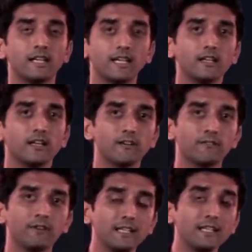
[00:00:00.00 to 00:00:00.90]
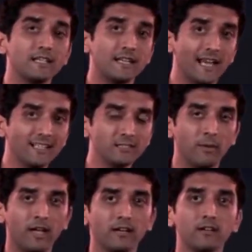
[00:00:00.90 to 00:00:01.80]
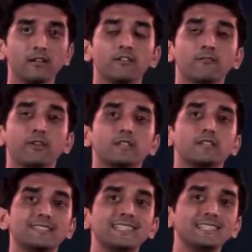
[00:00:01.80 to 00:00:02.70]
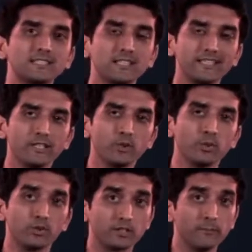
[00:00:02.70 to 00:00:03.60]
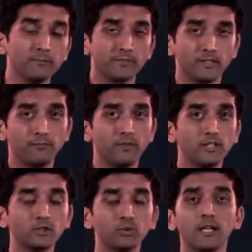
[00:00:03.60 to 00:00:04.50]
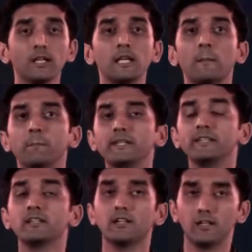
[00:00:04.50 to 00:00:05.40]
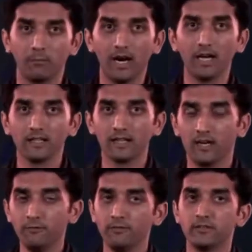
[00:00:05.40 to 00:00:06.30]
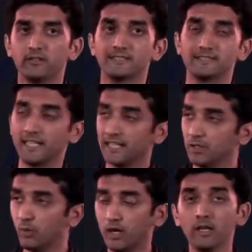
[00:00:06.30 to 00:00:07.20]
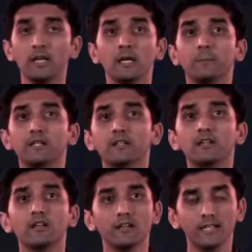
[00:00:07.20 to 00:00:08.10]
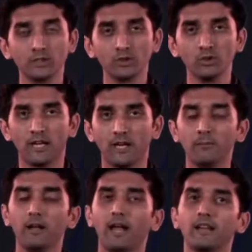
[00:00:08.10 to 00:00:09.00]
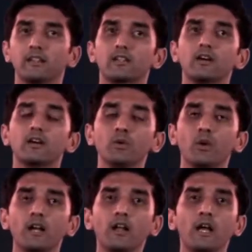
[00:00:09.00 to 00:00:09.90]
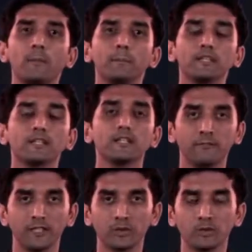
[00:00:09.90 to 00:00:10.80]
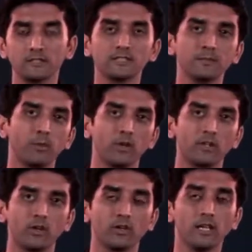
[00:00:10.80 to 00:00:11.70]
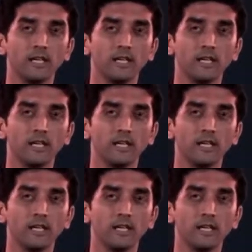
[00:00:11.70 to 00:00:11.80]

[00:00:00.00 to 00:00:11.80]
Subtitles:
in a very nice manner with these three tools. The first one being a bar graph, the second one being a histogram, and the third one being a frequency polygon.